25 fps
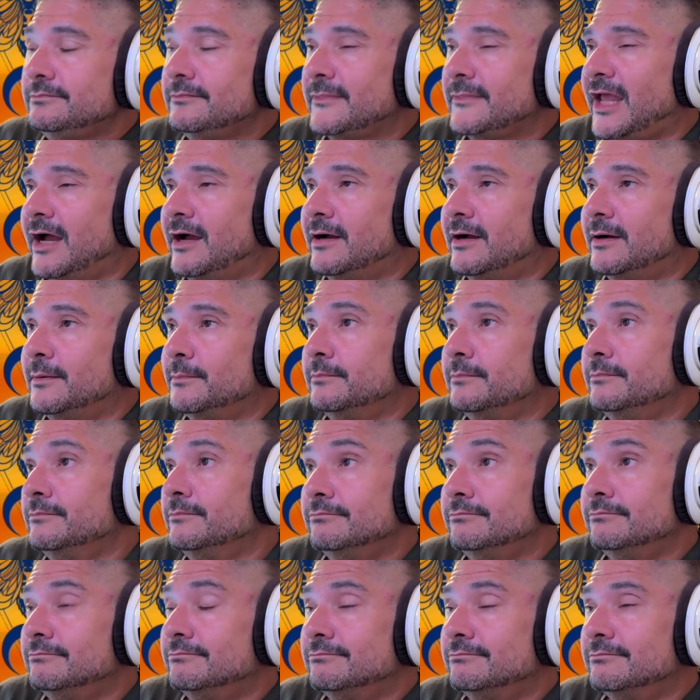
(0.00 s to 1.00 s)

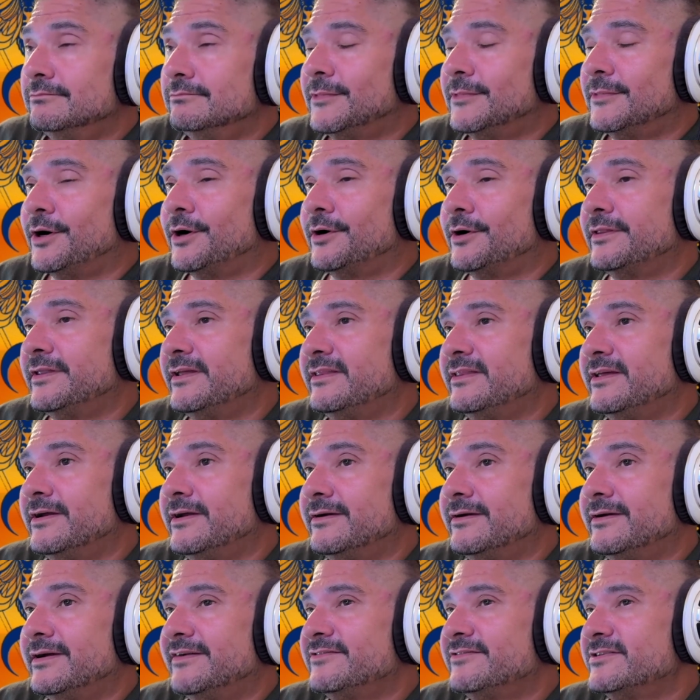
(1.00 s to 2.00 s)
Um, are they
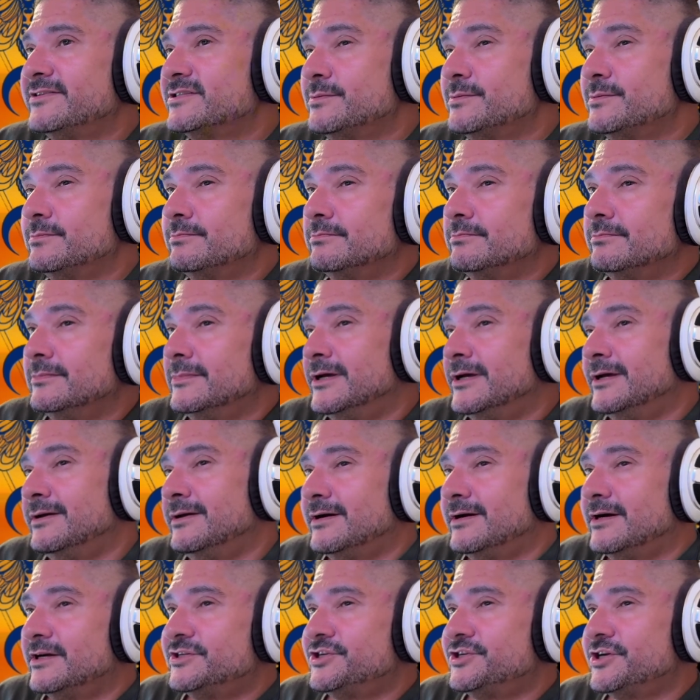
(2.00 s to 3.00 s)
there having some
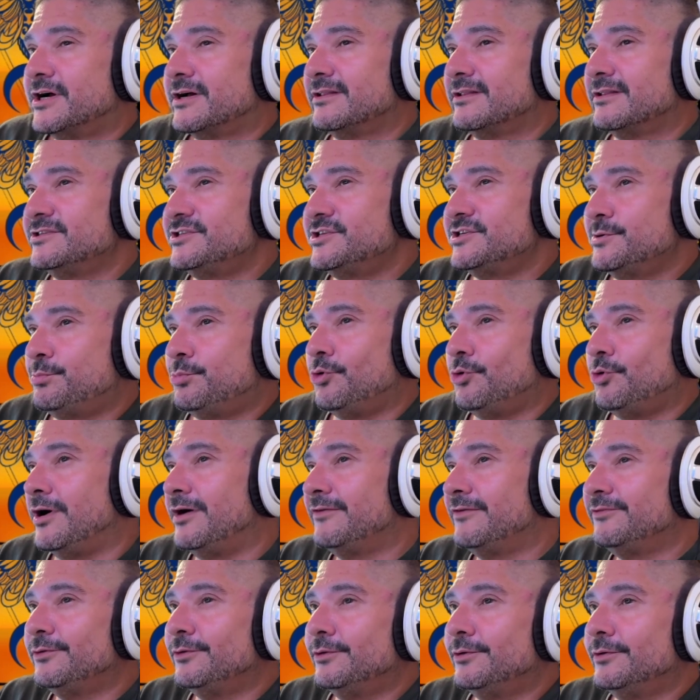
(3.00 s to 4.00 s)
a chocolate chip
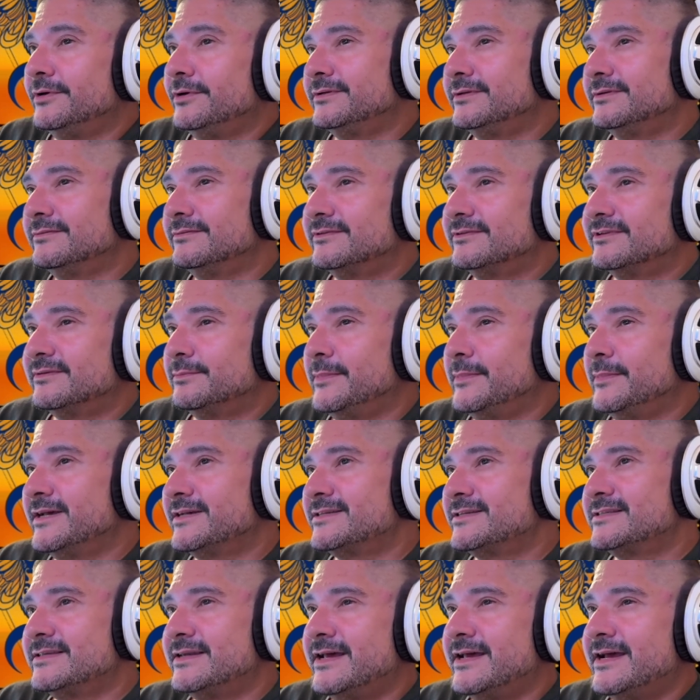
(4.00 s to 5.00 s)
waffle and some
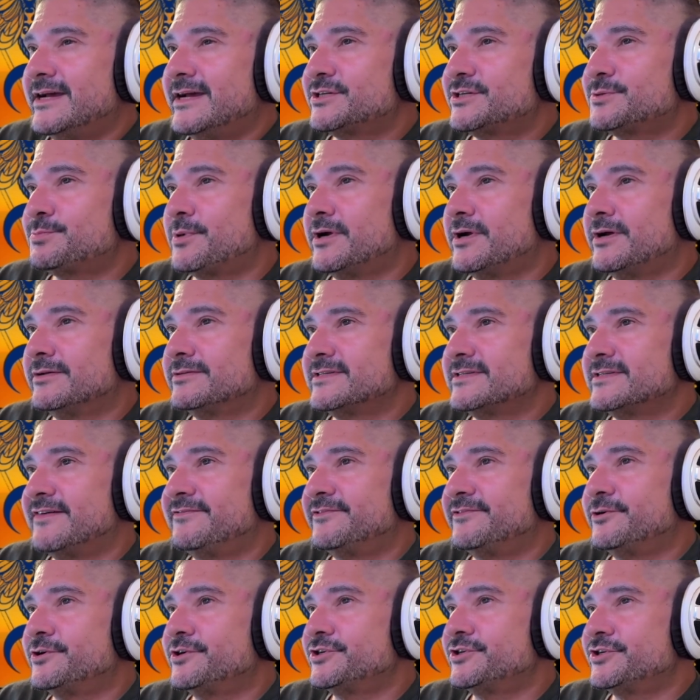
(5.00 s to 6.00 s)
eggs and hash browns
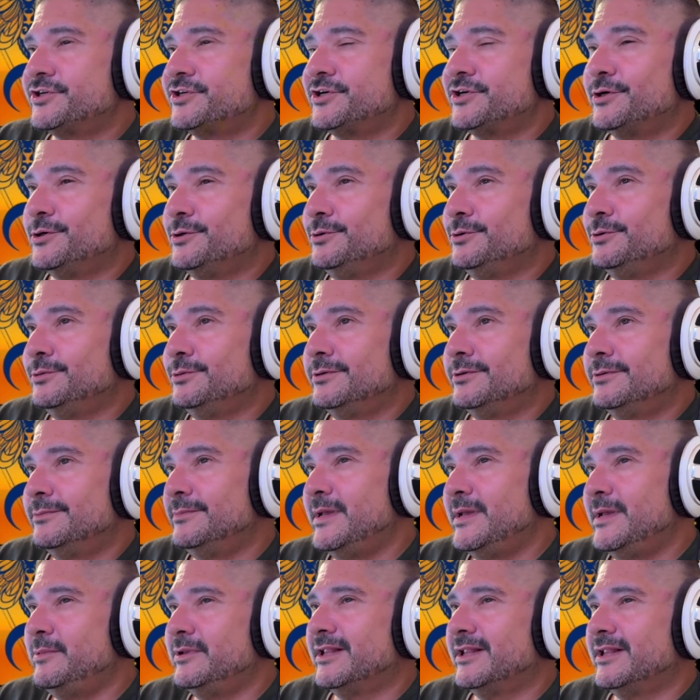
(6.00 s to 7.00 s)
after a show,
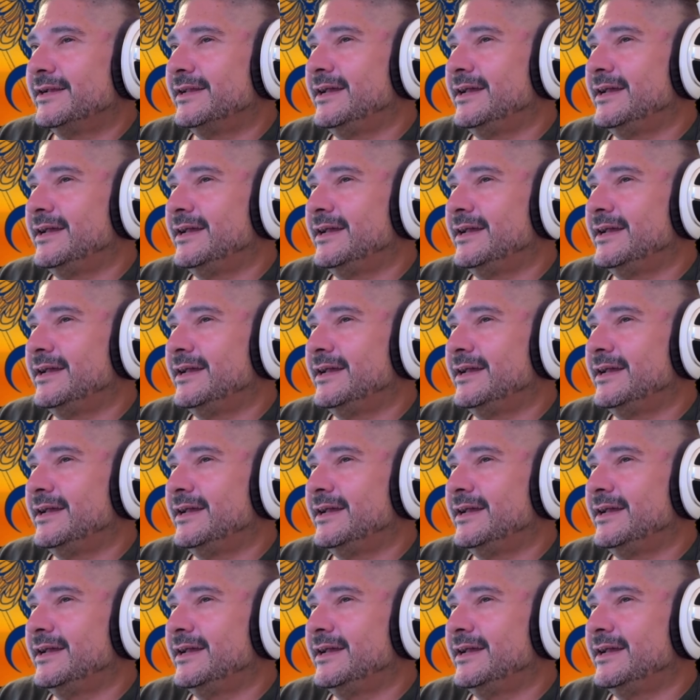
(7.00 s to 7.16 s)
maybe like